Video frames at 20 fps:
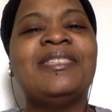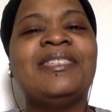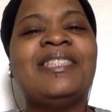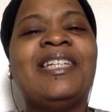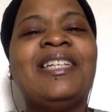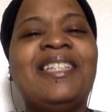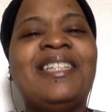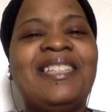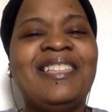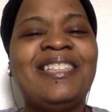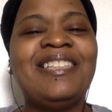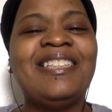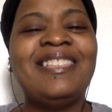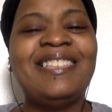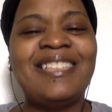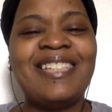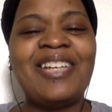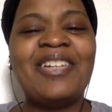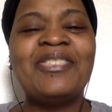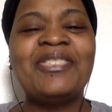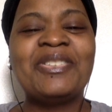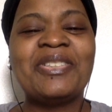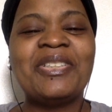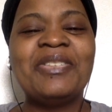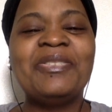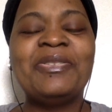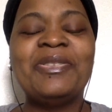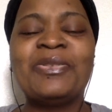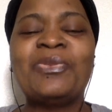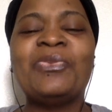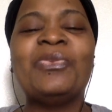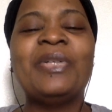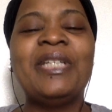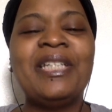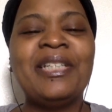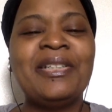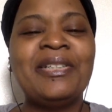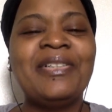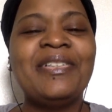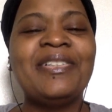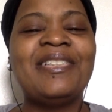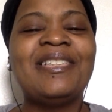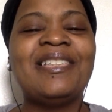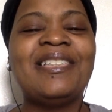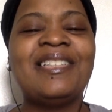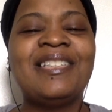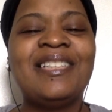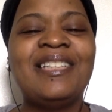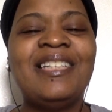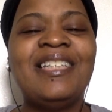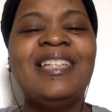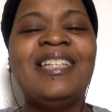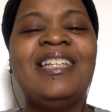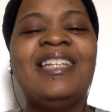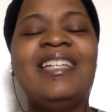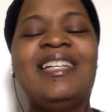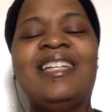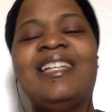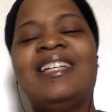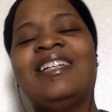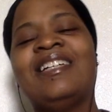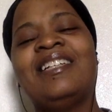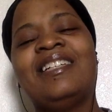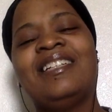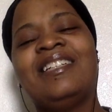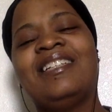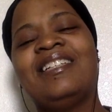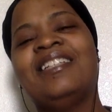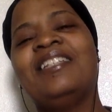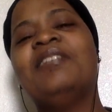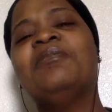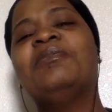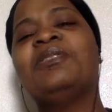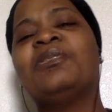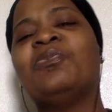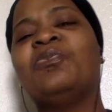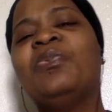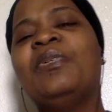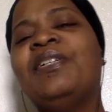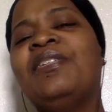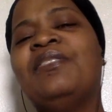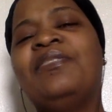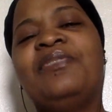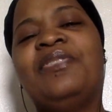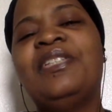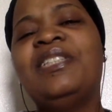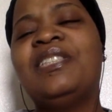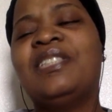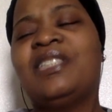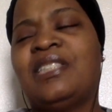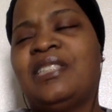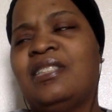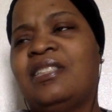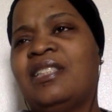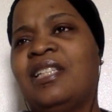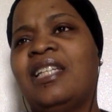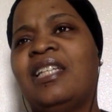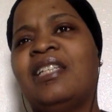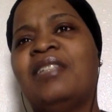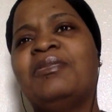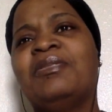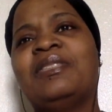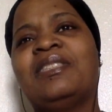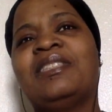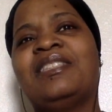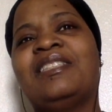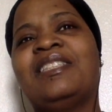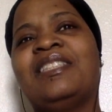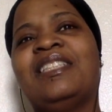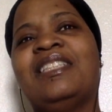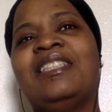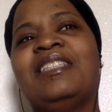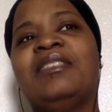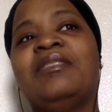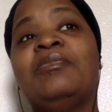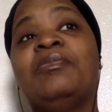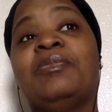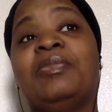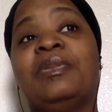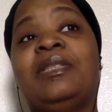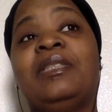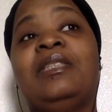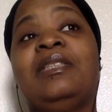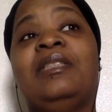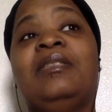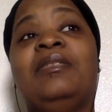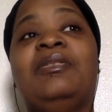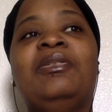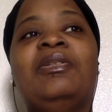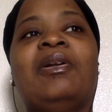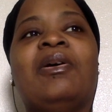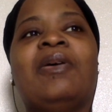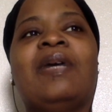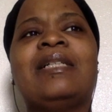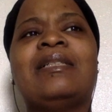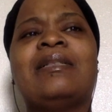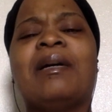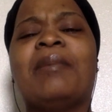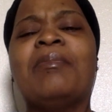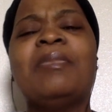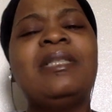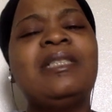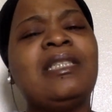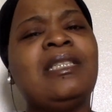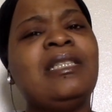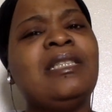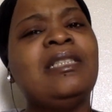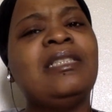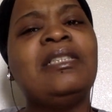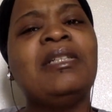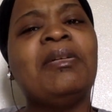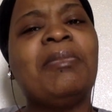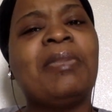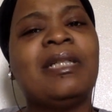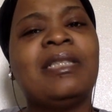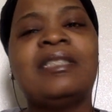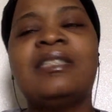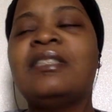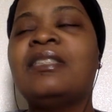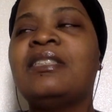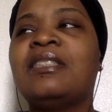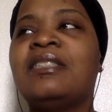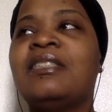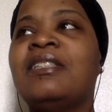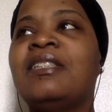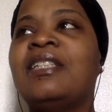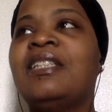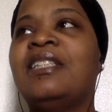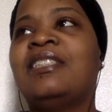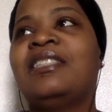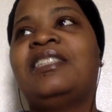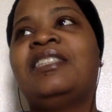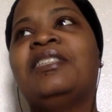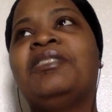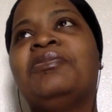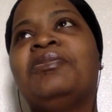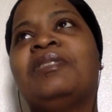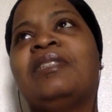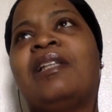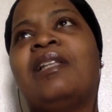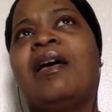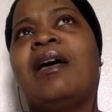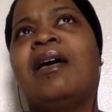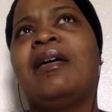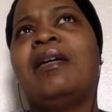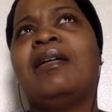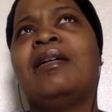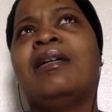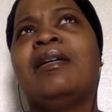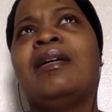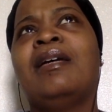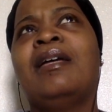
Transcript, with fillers: that was it was a weird it was a weird vision. Like it was, in. but you know, I, I mentioned it to my sister, and she was like,